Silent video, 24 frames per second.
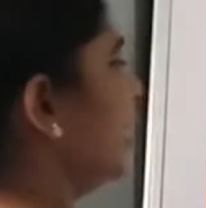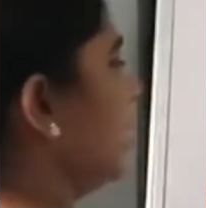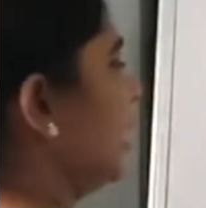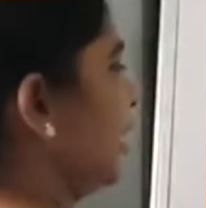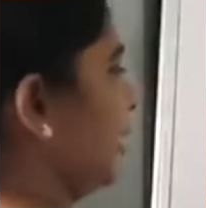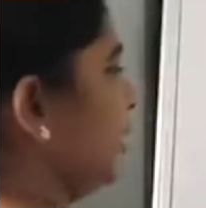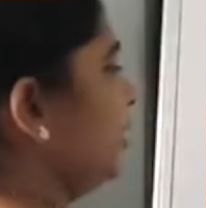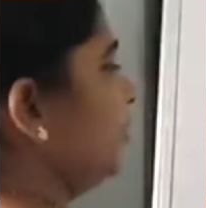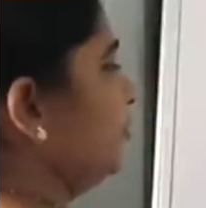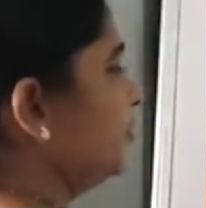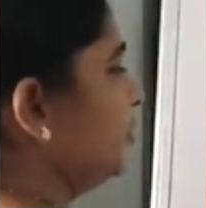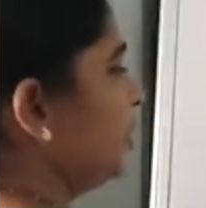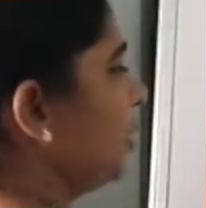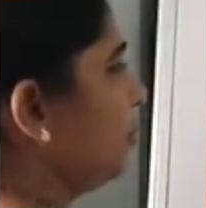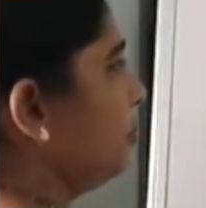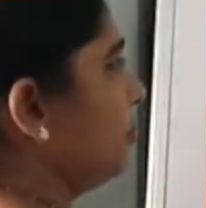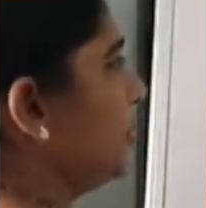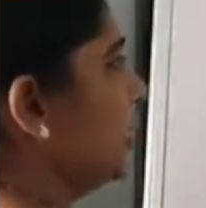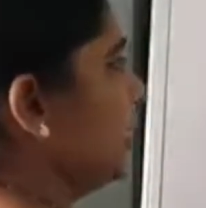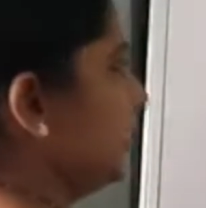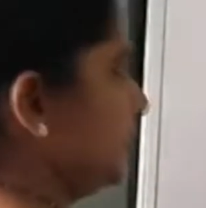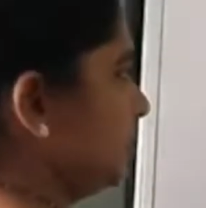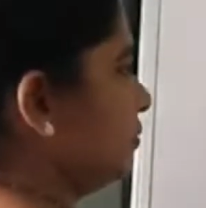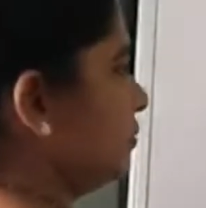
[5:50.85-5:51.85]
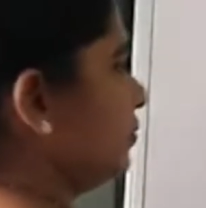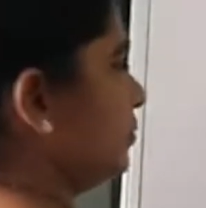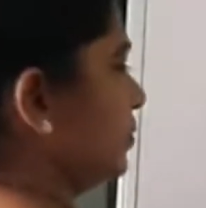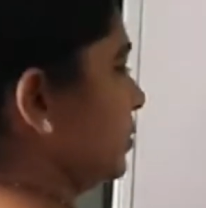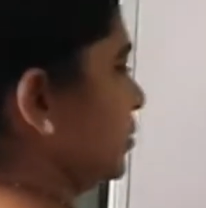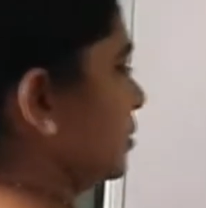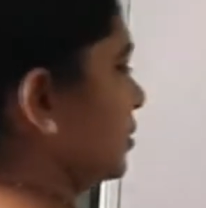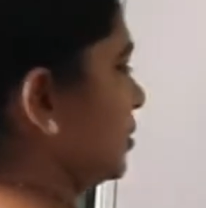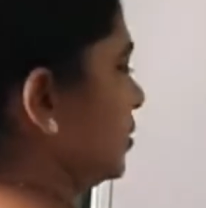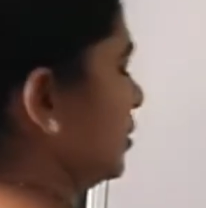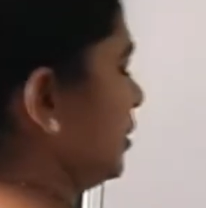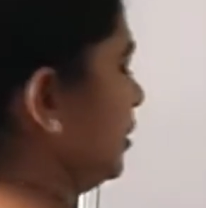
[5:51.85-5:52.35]
And if you apply
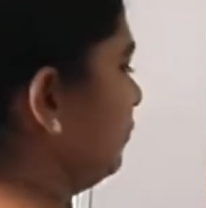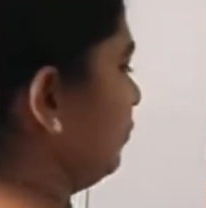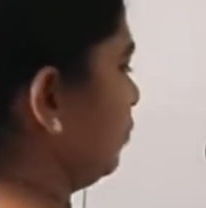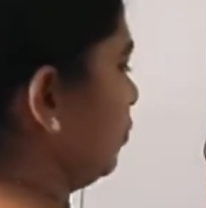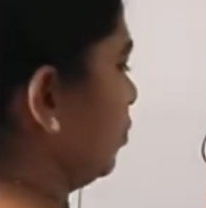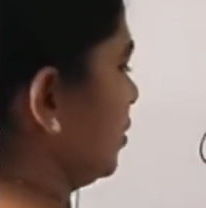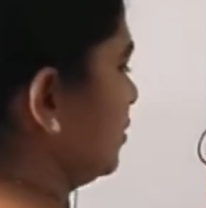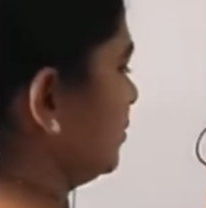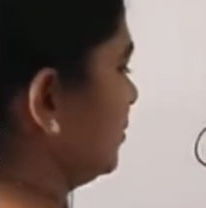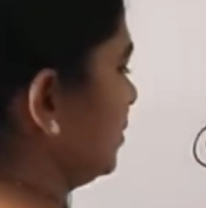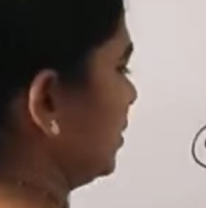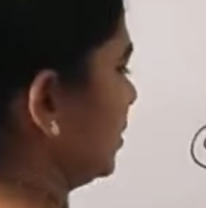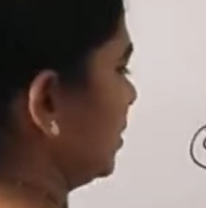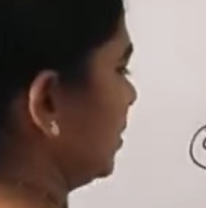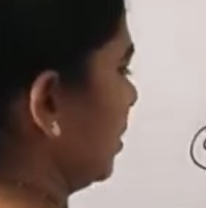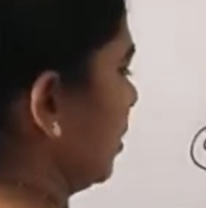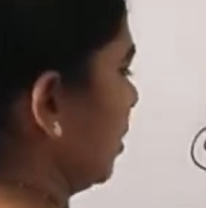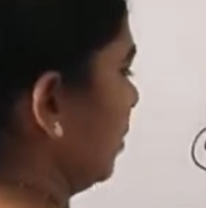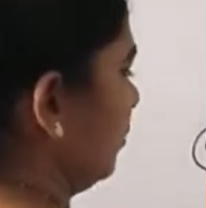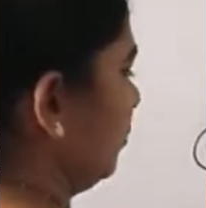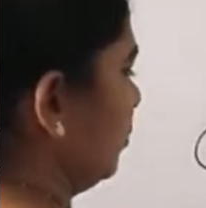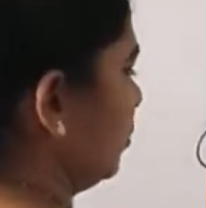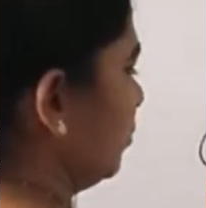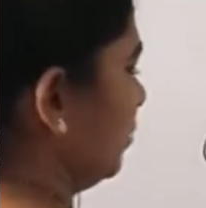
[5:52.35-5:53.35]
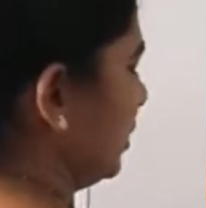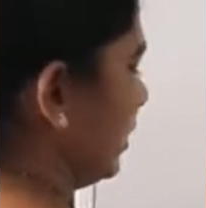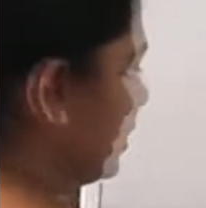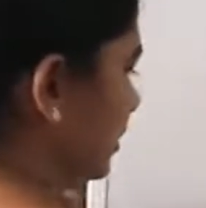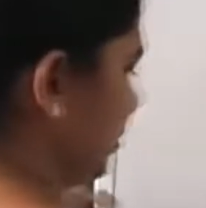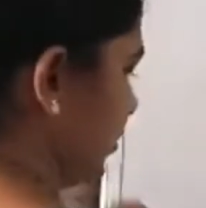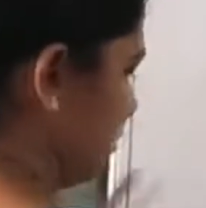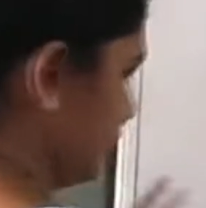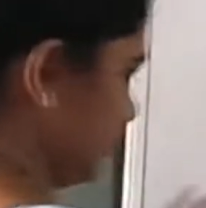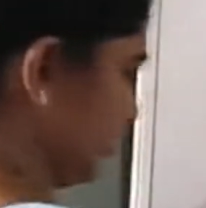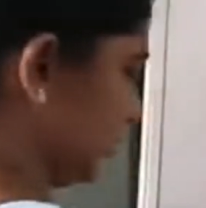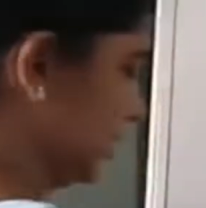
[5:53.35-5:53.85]
the if clause here, how you will
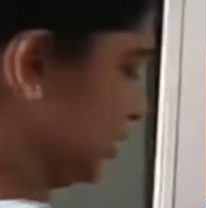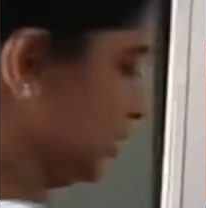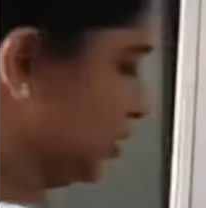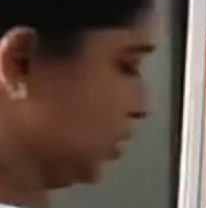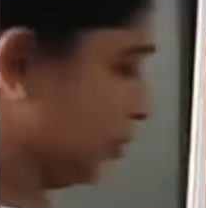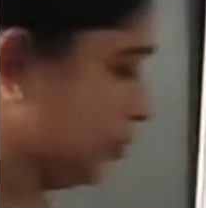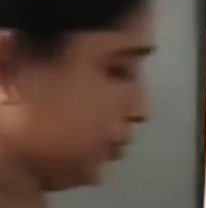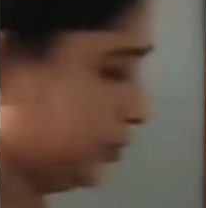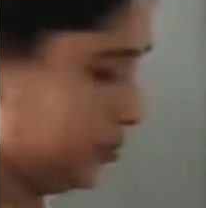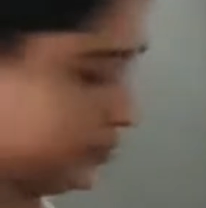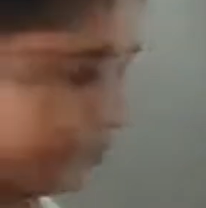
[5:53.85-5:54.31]
get? You see now.